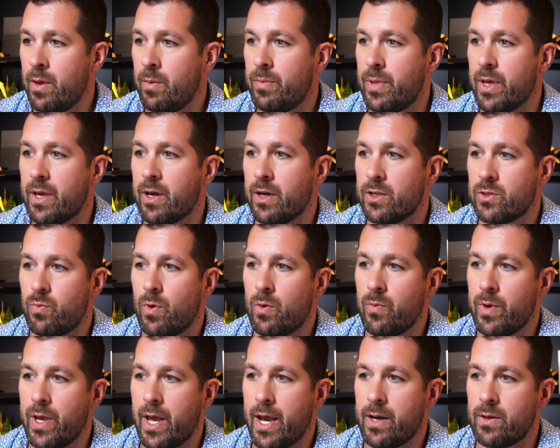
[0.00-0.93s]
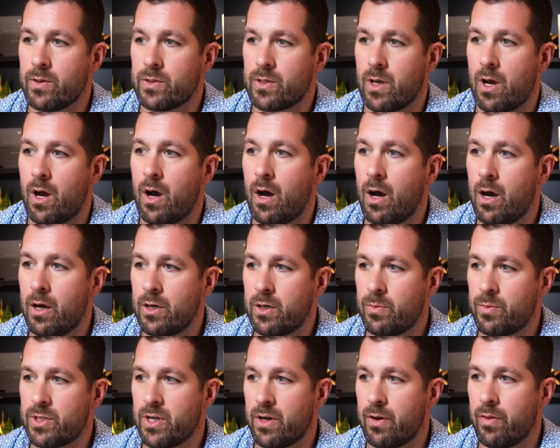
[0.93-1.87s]
because what we had is
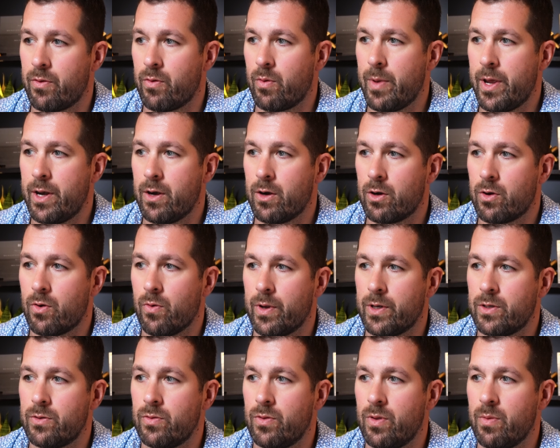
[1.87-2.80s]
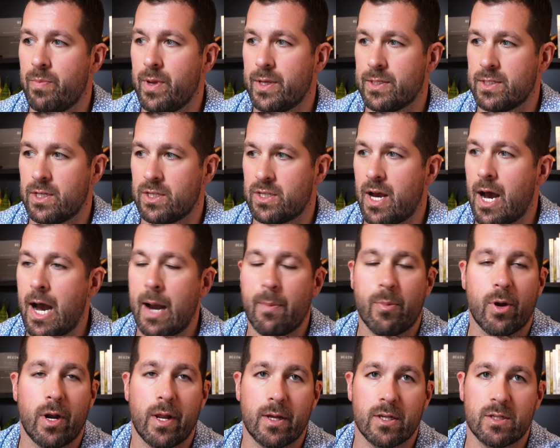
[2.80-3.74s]
100% of the remainder going to the business
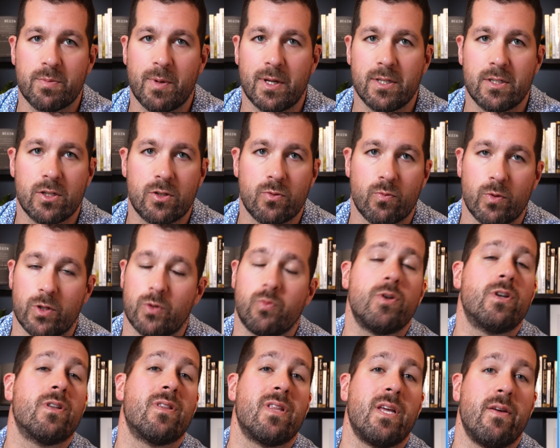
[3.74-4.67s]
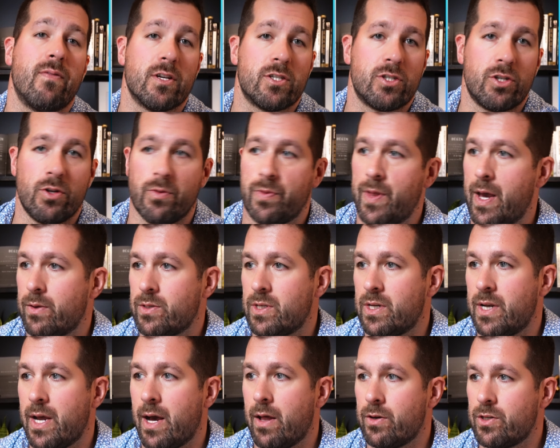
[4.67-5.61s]
operating expenses, which wouldn't leave us
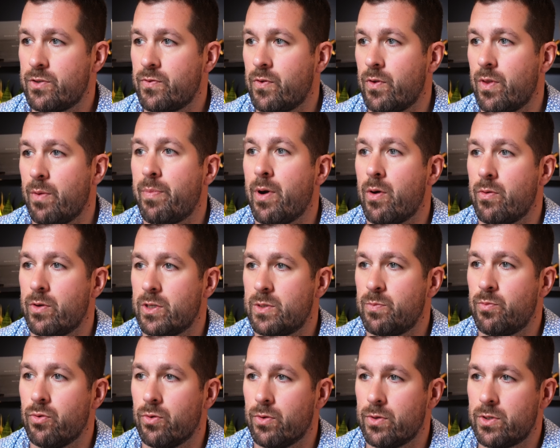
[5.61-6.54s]
$2,000 for the bonus pool.